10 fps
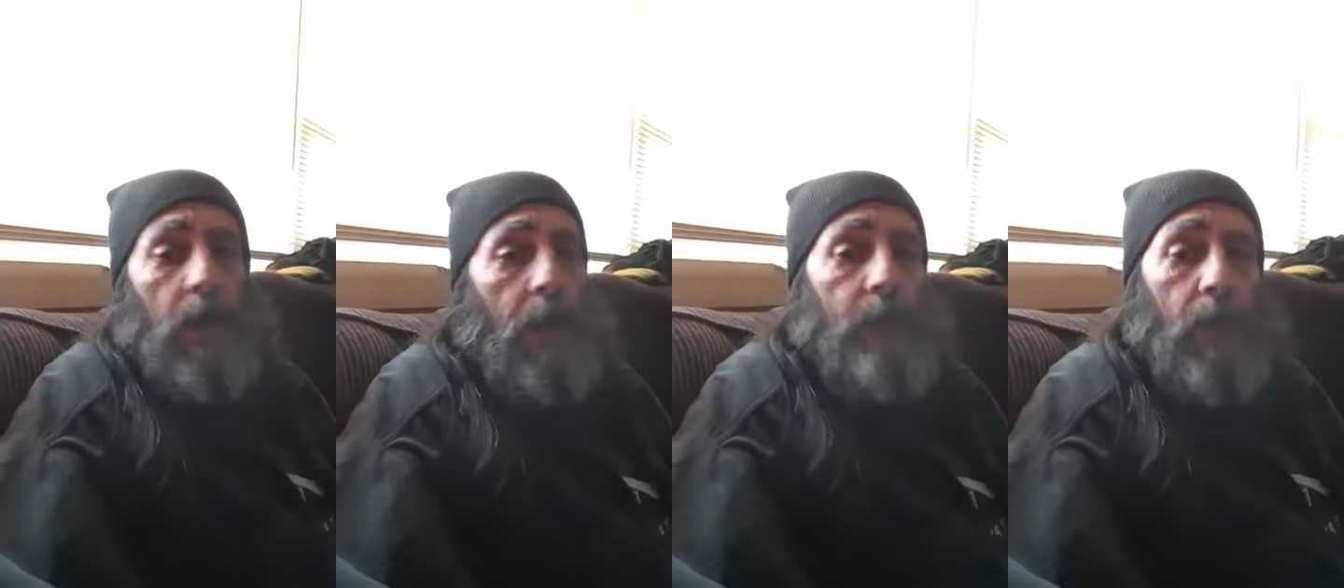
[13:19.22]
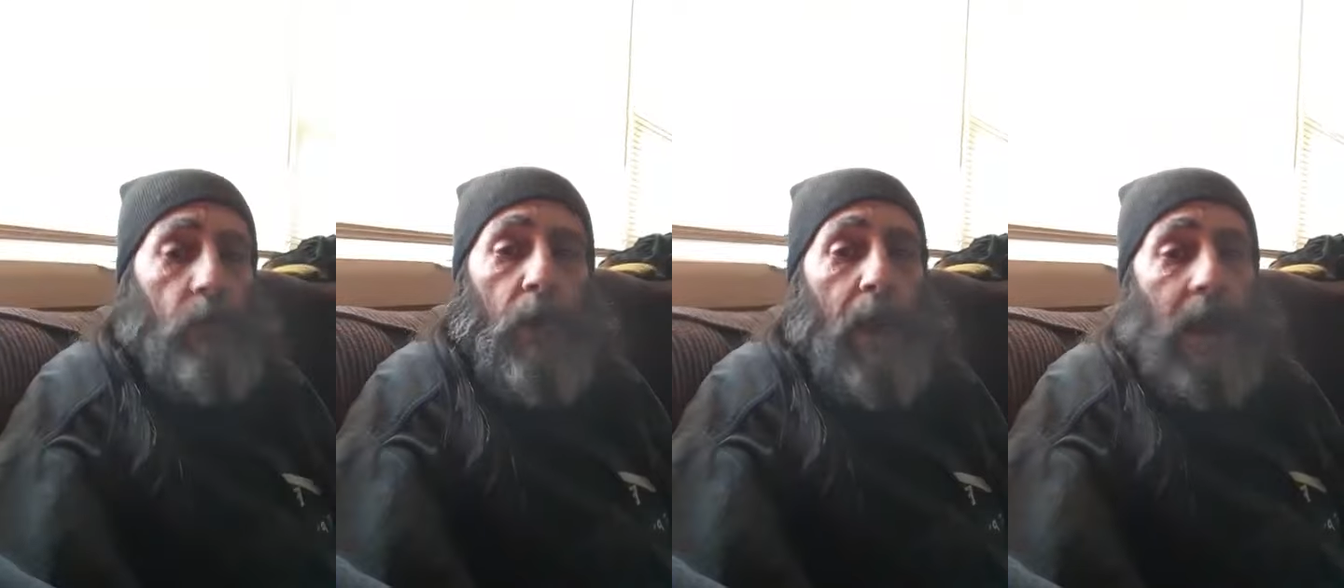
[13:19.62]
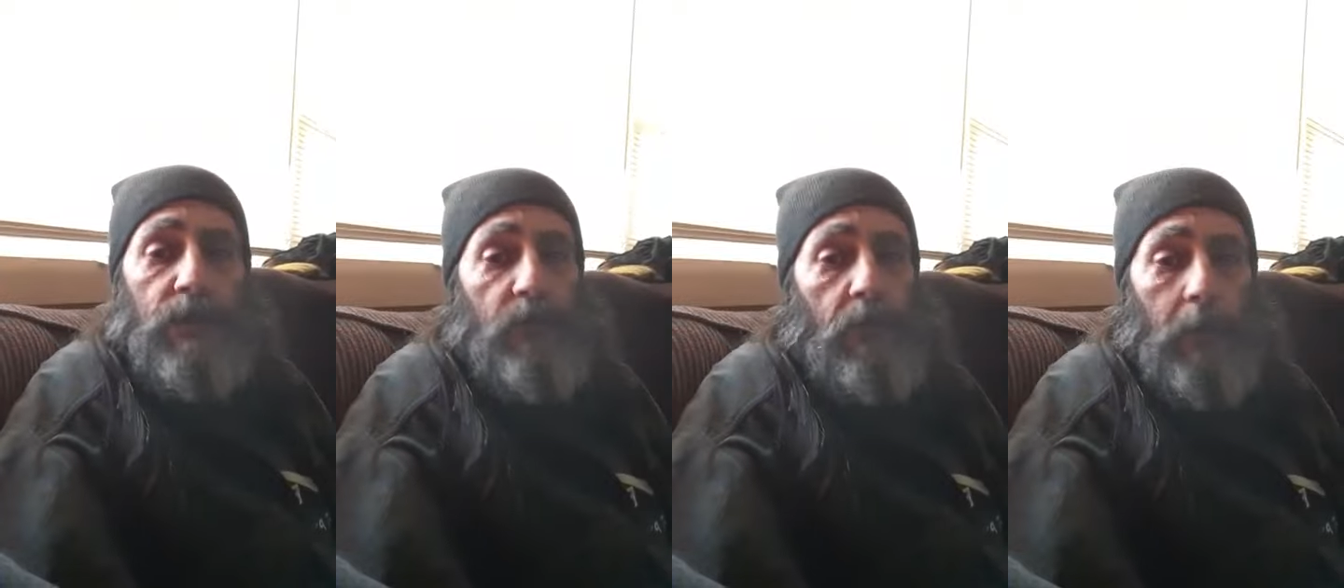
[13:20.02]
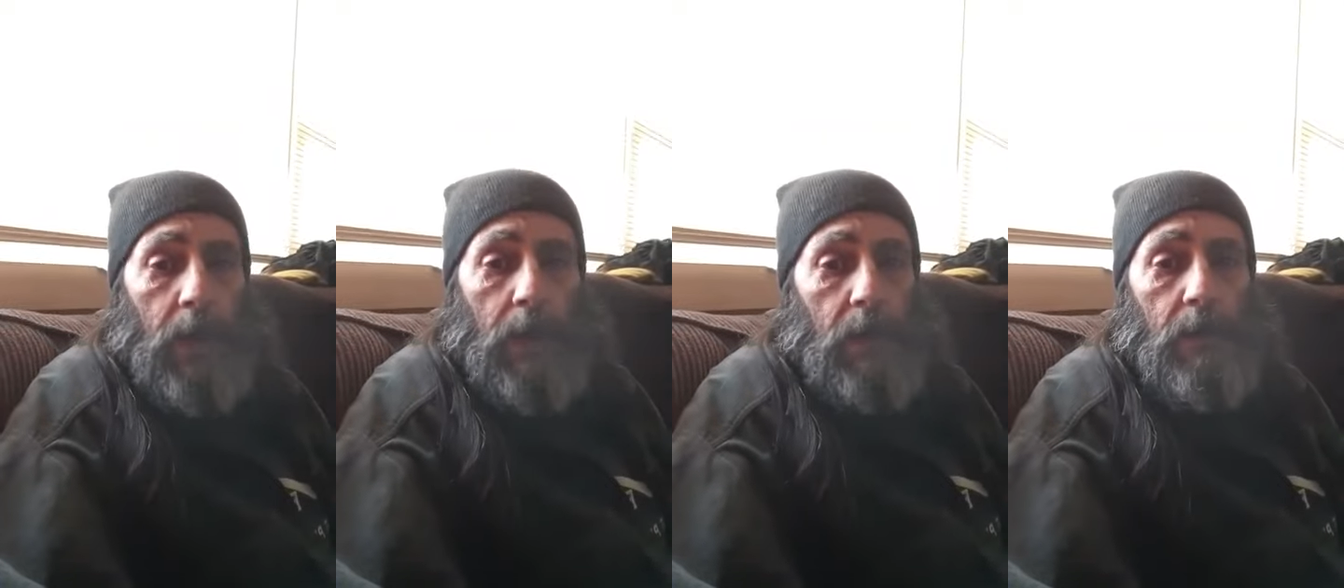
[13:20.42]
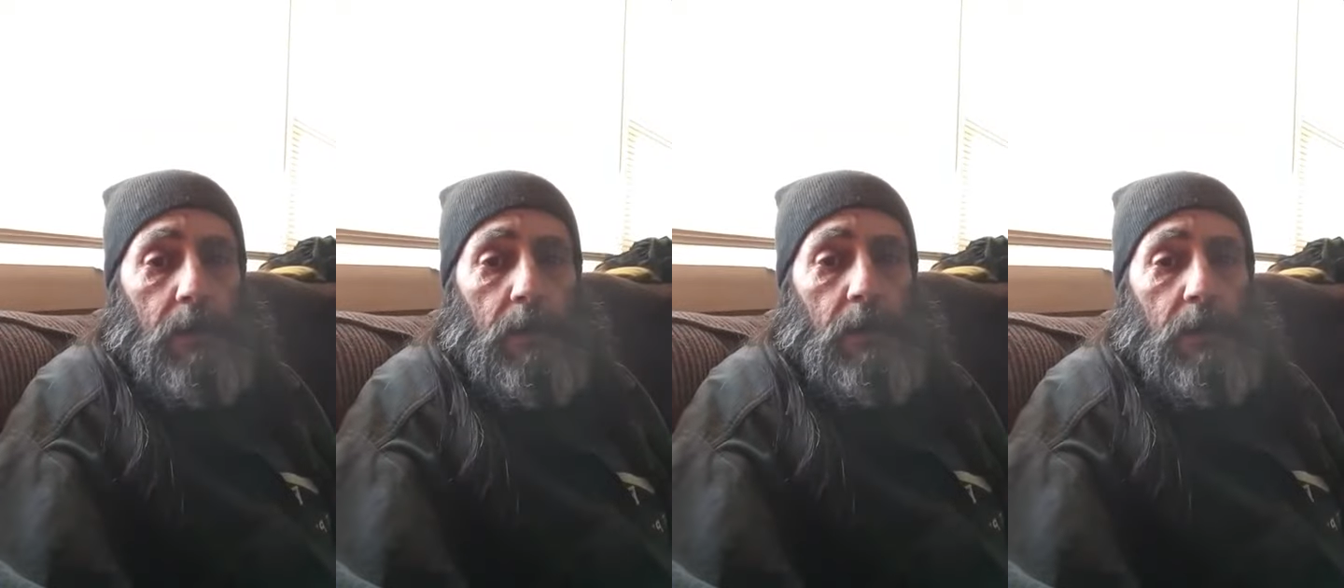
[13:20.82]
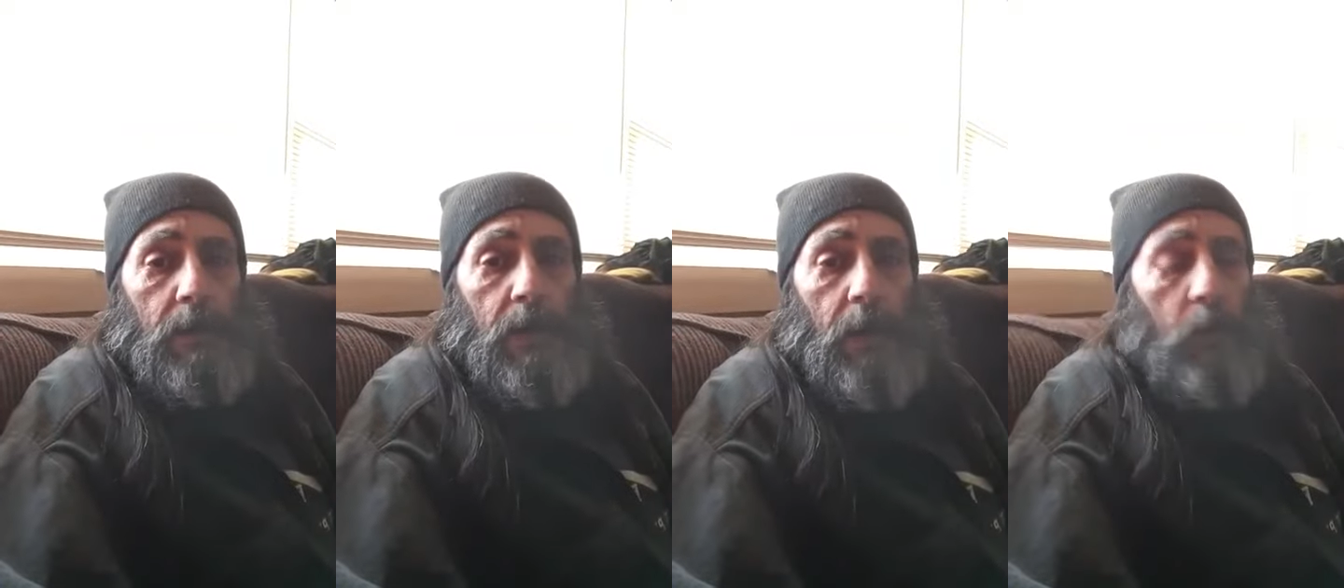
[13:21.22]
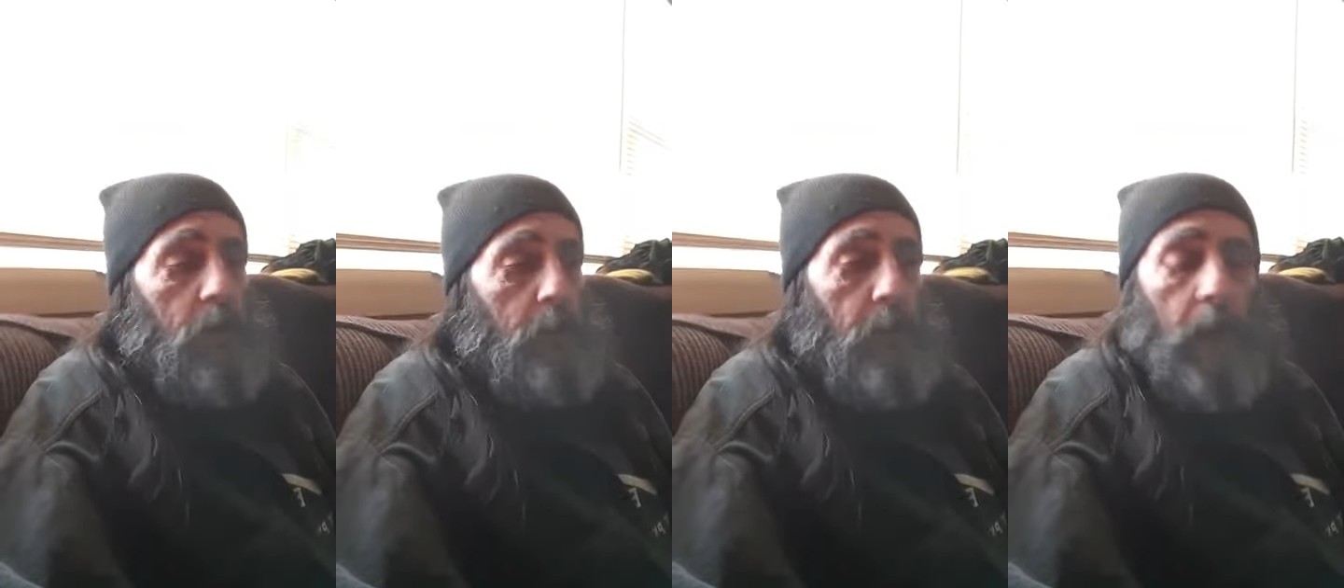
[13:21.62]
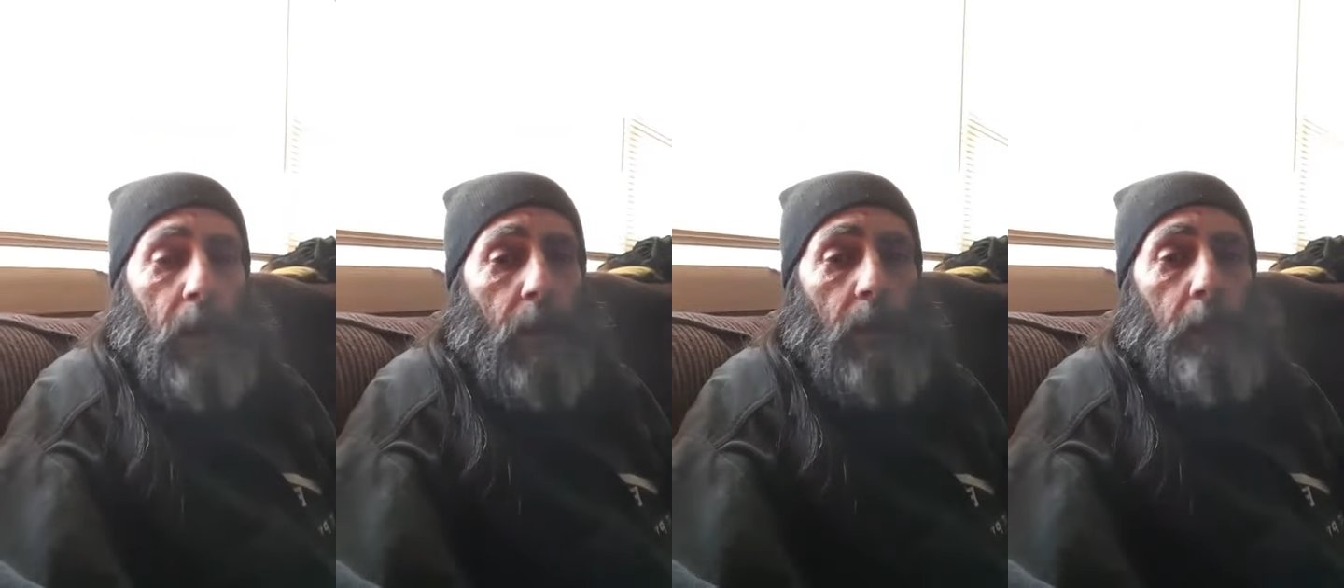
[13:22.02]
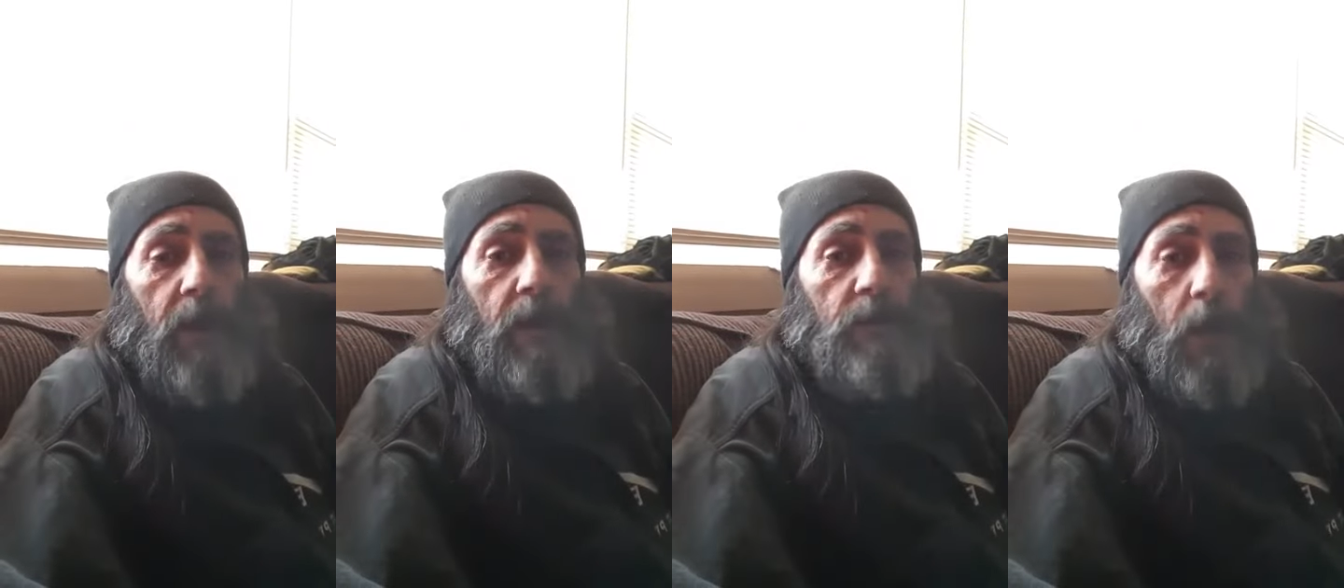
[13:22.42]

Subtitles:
I've never asked for money. I put the PayPal up because